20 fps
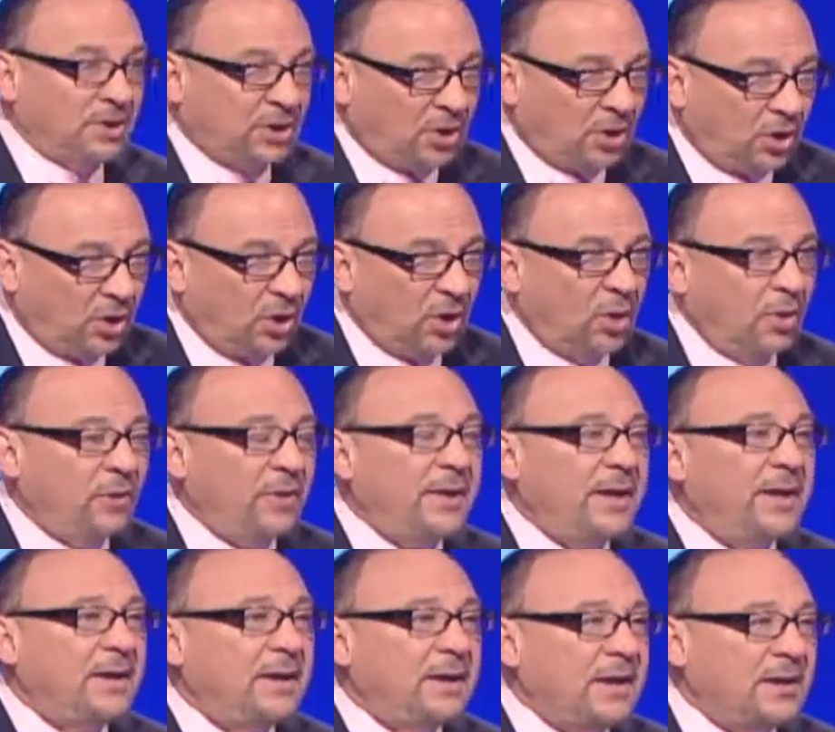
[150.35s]

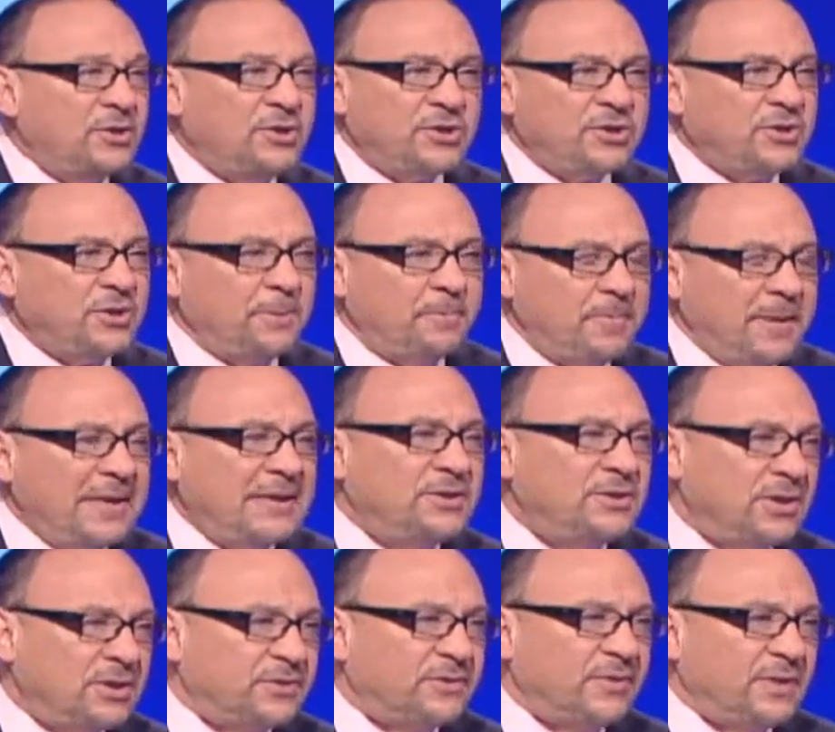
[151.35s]
clothing and just the
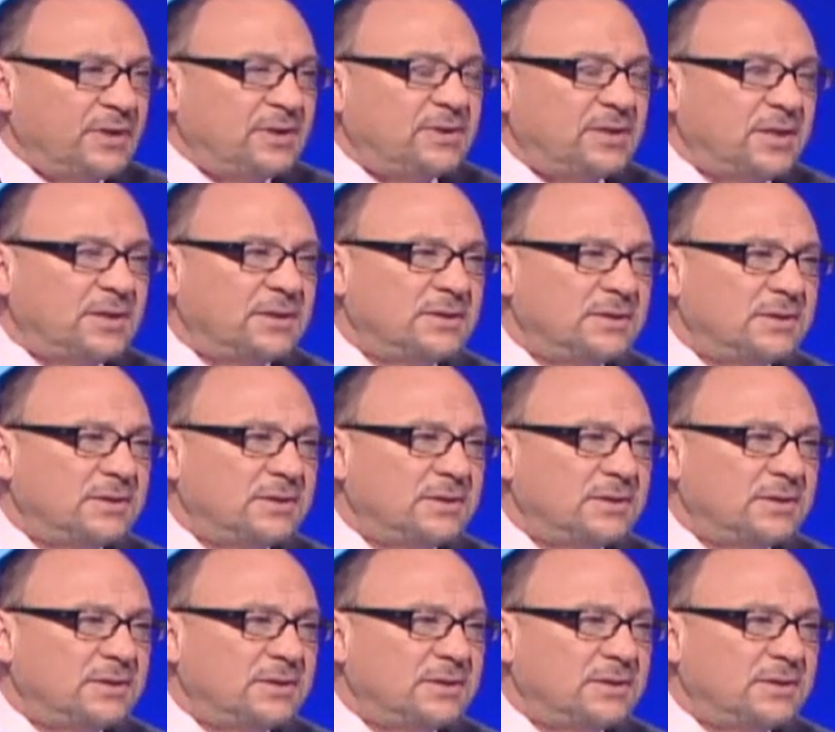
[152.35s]
basics for these kids.